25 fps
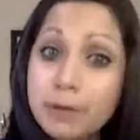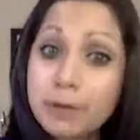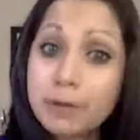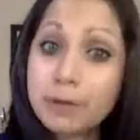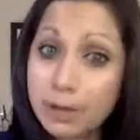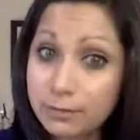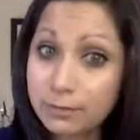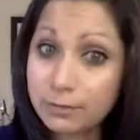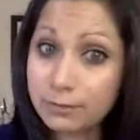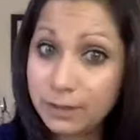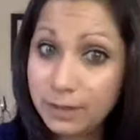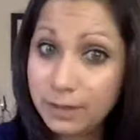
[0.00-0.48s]

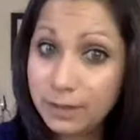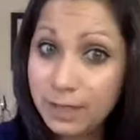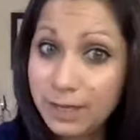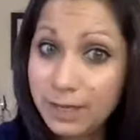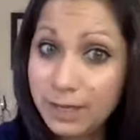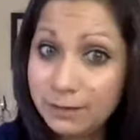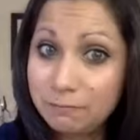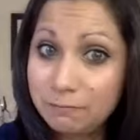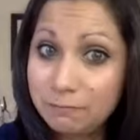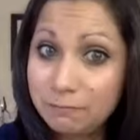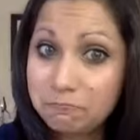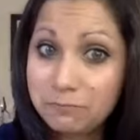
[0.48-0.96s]

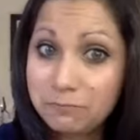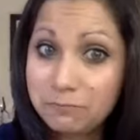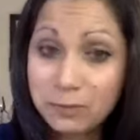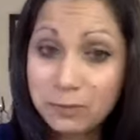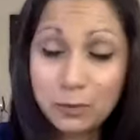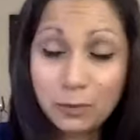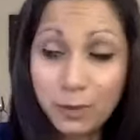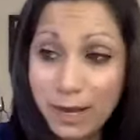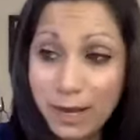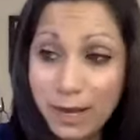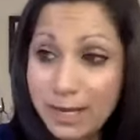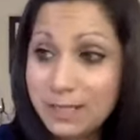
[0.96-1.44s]
Perfectly
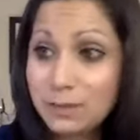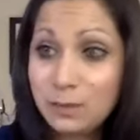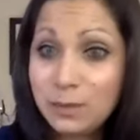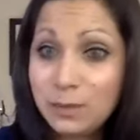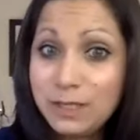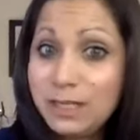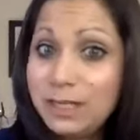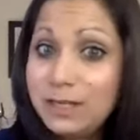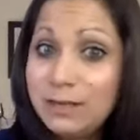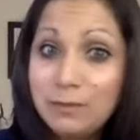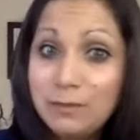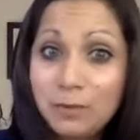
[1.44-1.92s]
Great.
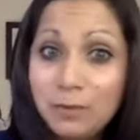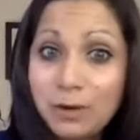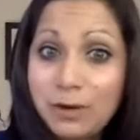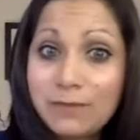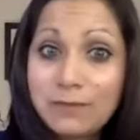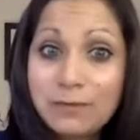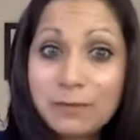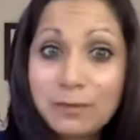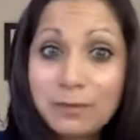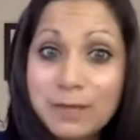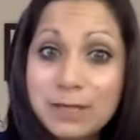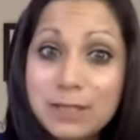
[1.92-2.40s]
We need more
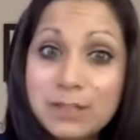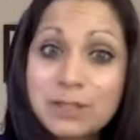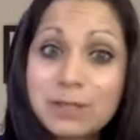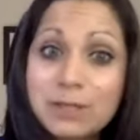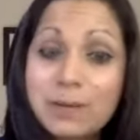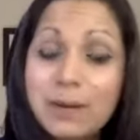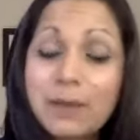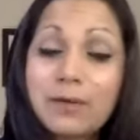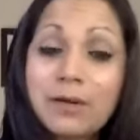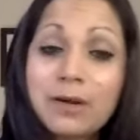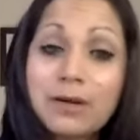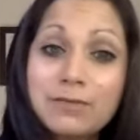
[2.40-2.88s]
information
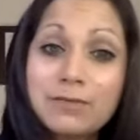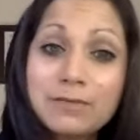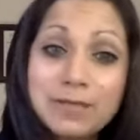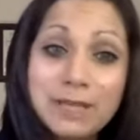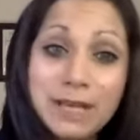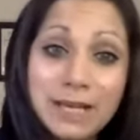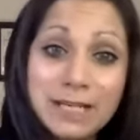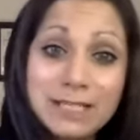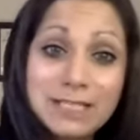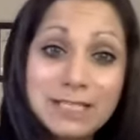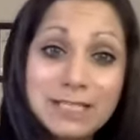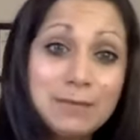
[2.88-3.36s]
about
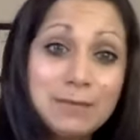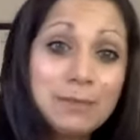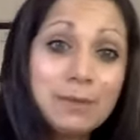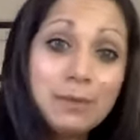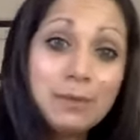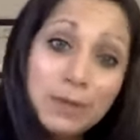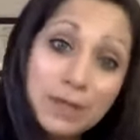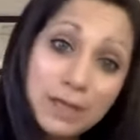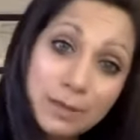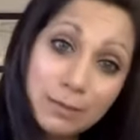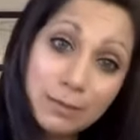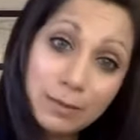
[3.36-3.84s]
COVID-19, but
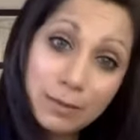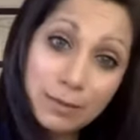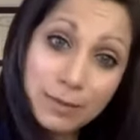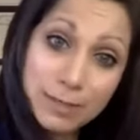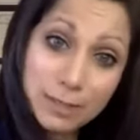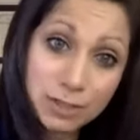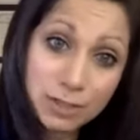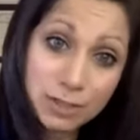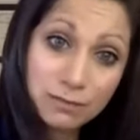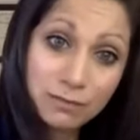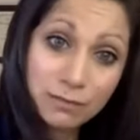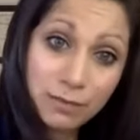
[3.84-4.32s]
we need
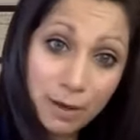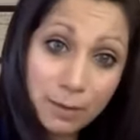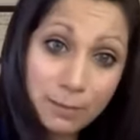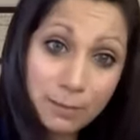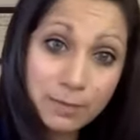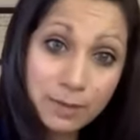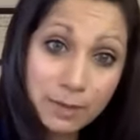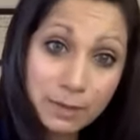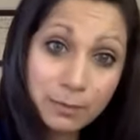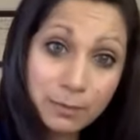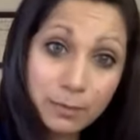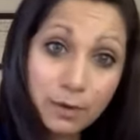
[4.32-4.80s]
permission from
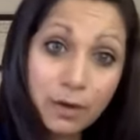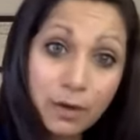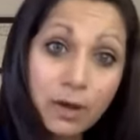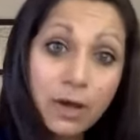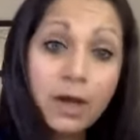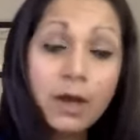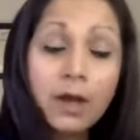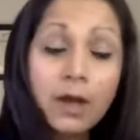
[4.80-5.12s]
people